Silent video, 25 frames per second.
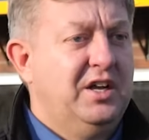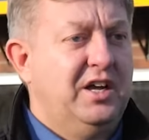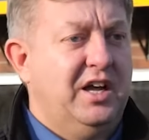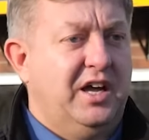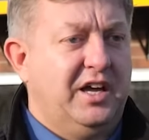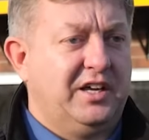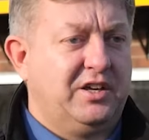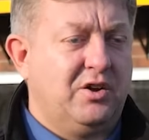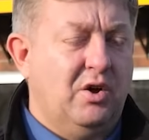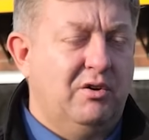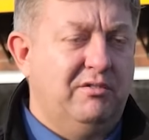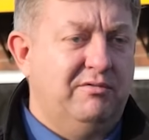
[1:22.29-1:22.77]

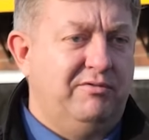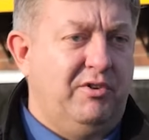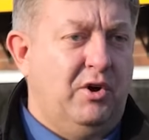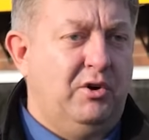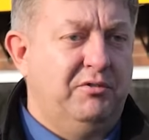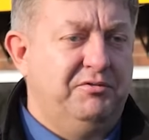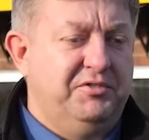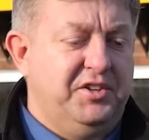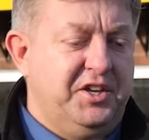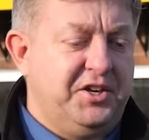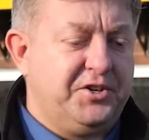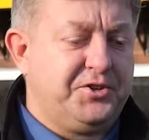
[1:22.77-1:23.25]
I uh, got
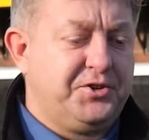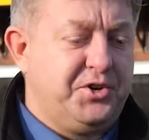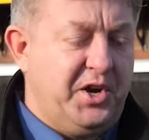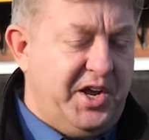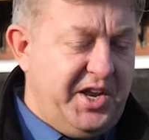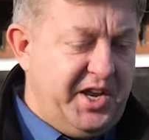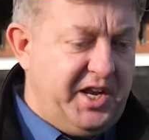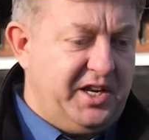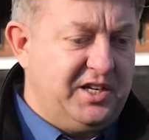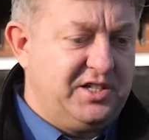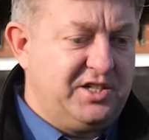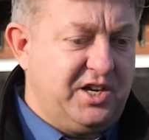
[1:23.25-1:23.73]
involved in their
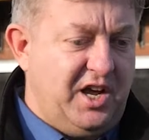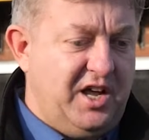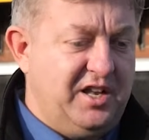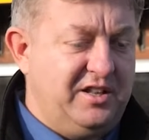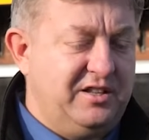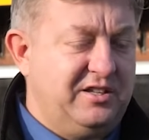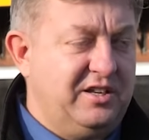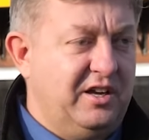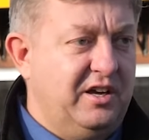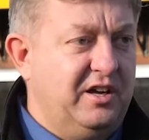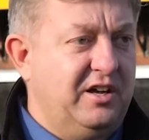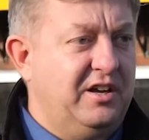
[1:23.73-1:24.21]
training
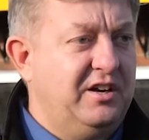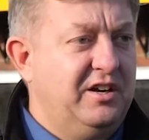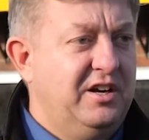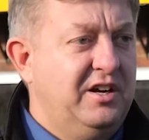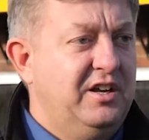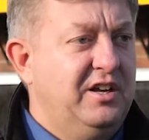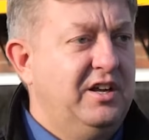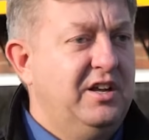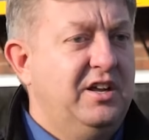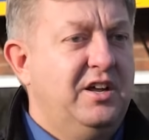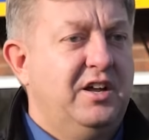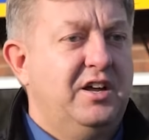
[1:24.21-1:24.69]
centre,
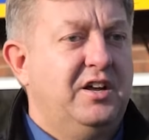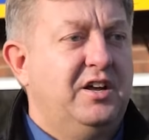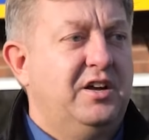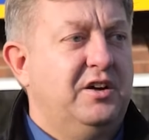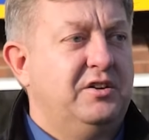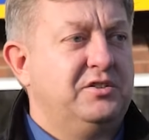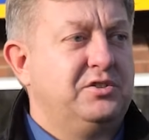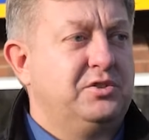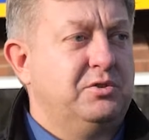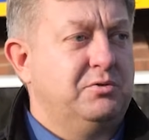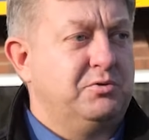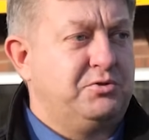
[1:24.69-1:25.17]

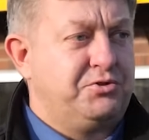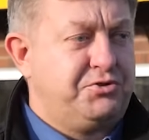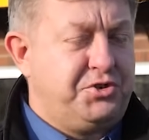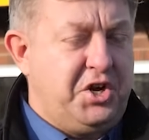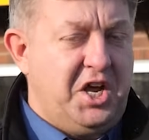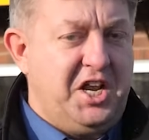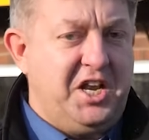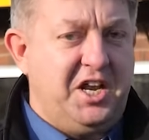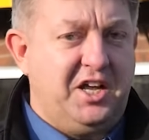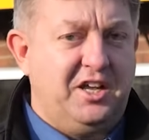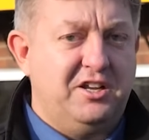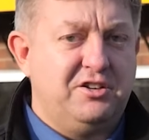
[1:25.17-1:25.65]
so I was a
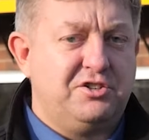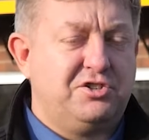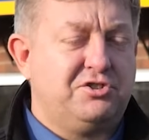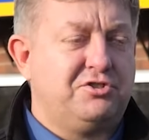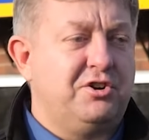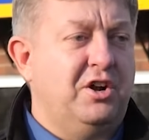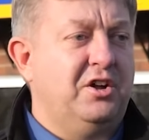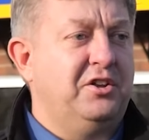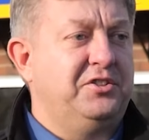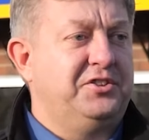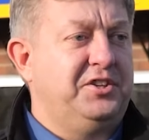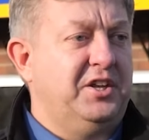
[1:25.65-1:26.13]
training
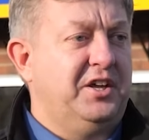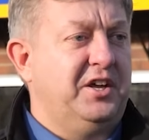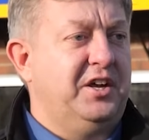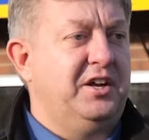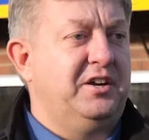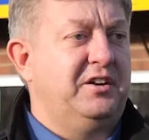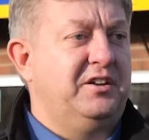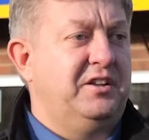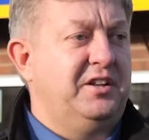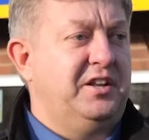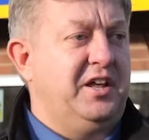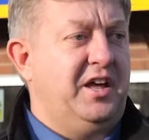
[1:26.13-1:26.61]

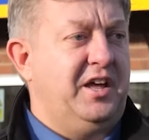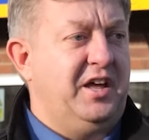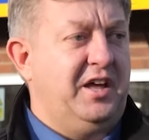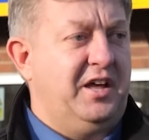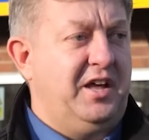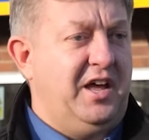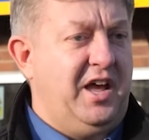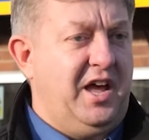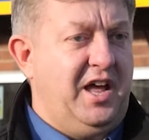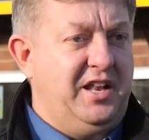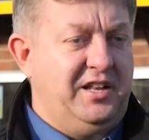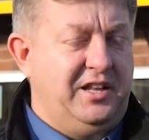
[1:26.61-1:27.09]
instructor,
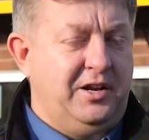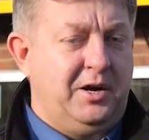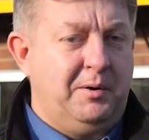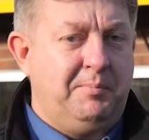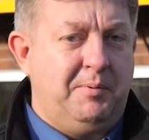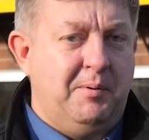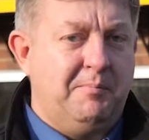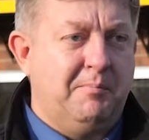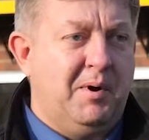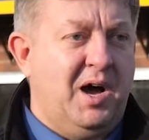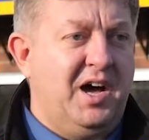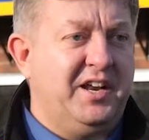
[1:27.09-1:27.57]
ended
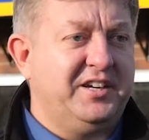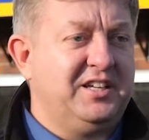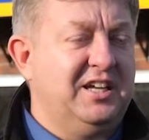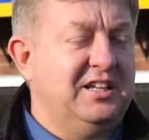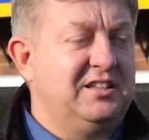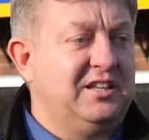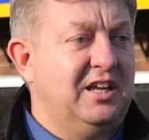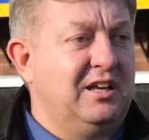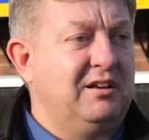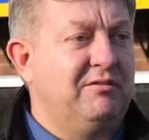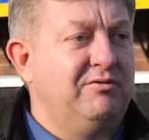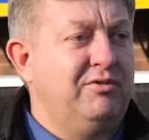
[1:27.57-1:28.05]
up in
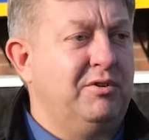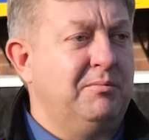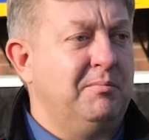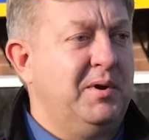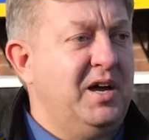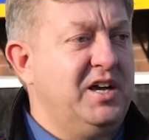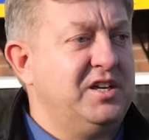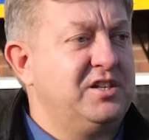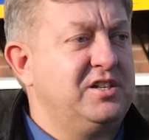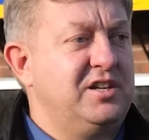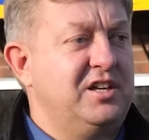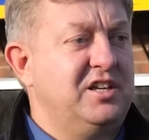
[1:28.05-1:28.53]
marketing for
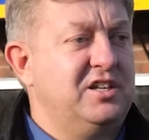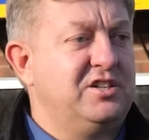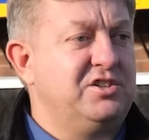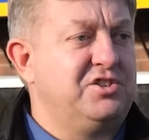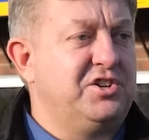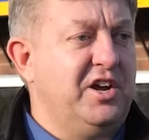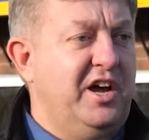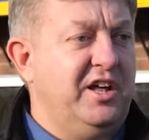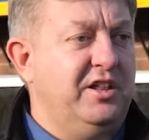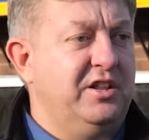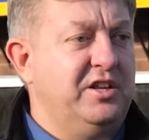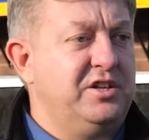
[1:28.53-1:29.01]
Massey and
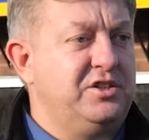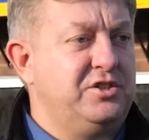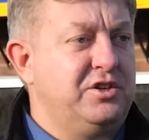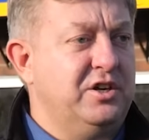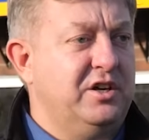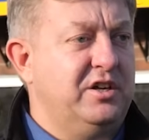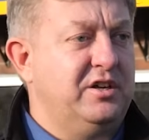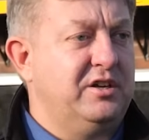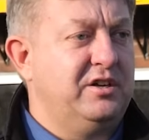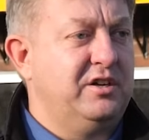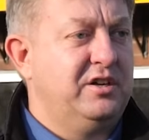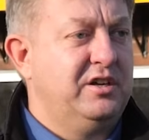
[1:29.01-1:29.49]

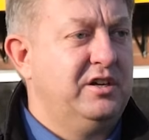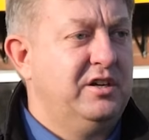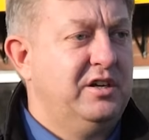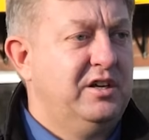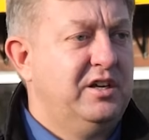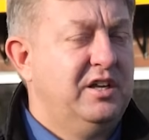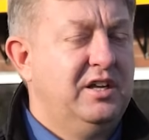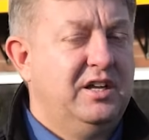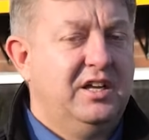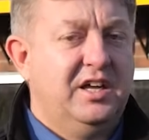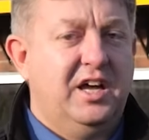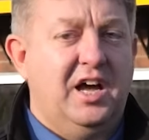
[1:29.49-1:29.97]
Challenger
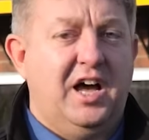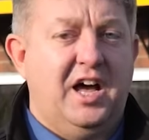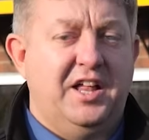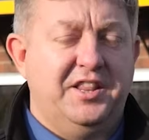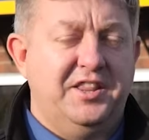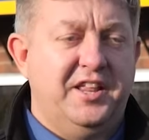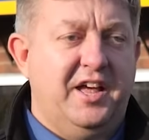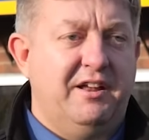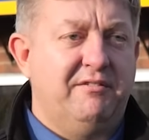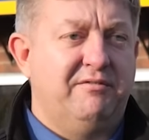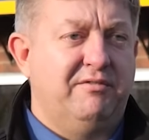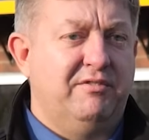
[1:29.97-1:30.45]

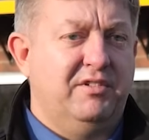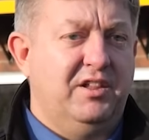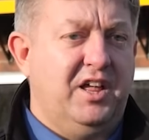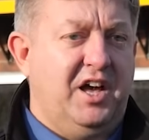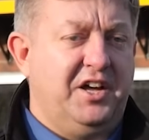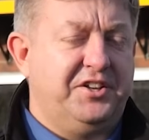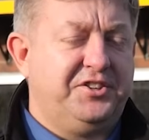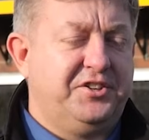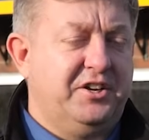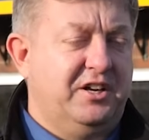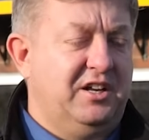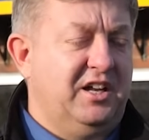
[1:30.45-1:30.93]
and then
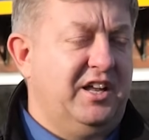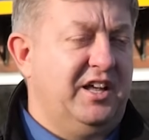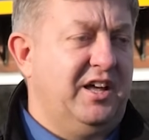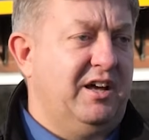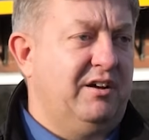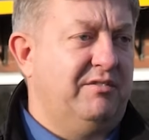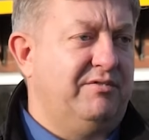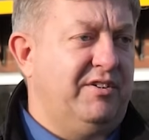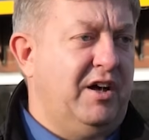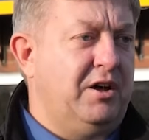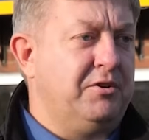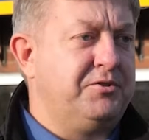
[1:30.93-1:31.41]
latterly
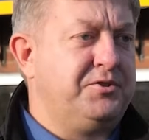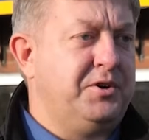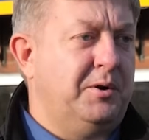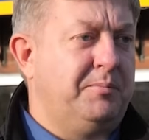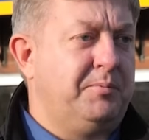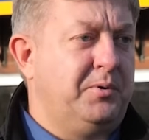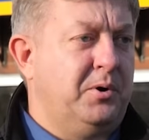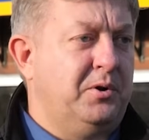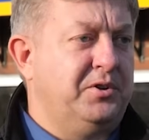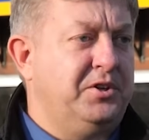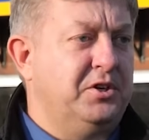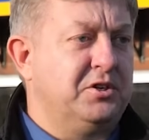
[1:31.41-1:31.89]
a Valtra
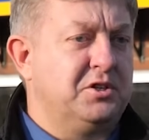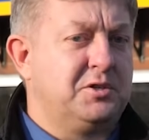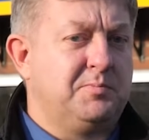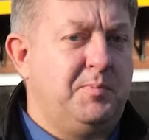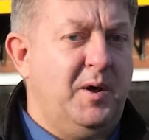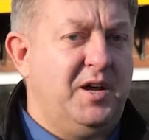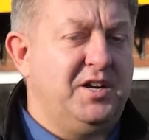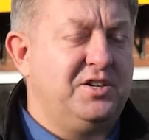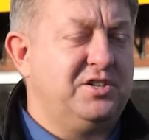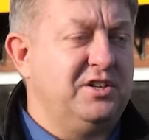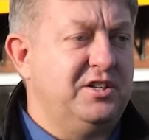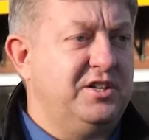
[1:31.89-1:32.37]
product
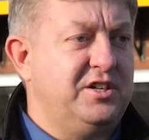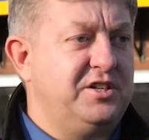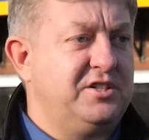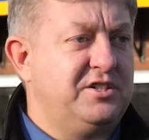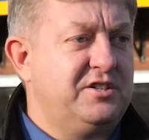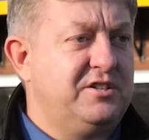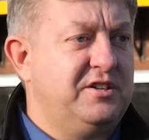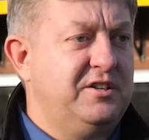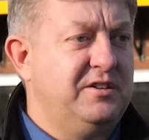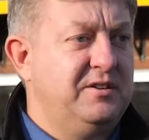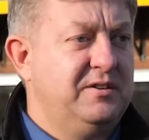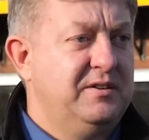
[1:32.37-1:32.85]

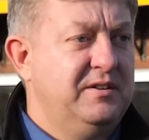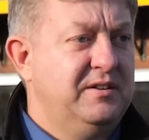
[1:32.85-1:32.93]
specialist.